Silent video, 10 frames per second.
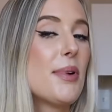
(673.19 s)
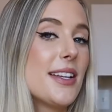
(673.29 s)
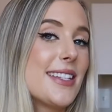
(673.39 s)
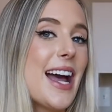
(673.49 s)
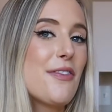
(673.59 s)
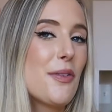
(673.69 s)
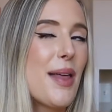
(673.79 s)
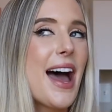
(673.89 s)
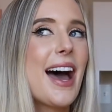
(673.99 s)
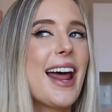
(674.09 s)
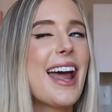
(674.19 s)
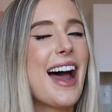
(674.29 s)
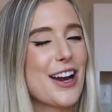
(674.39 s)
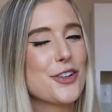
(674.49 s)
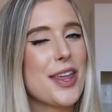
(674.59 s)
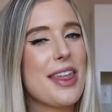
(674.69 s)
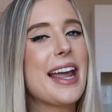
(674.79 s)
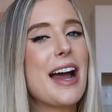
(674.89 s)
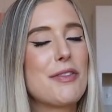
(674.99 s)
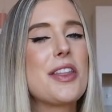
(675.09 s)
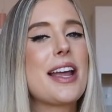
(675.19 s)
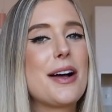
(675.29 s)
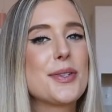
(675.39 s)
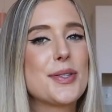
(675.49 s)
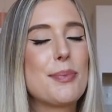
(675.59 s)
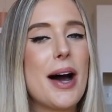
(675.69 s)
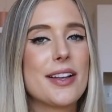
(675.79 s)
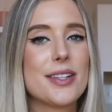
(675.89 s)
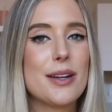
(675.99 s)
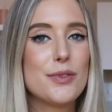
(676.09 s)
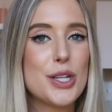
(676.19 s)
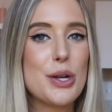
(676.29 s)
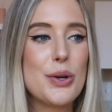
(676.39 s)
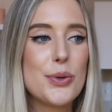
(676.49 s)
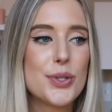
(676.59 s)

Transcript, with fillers: But aside from that, I actually think everything else is a positive too.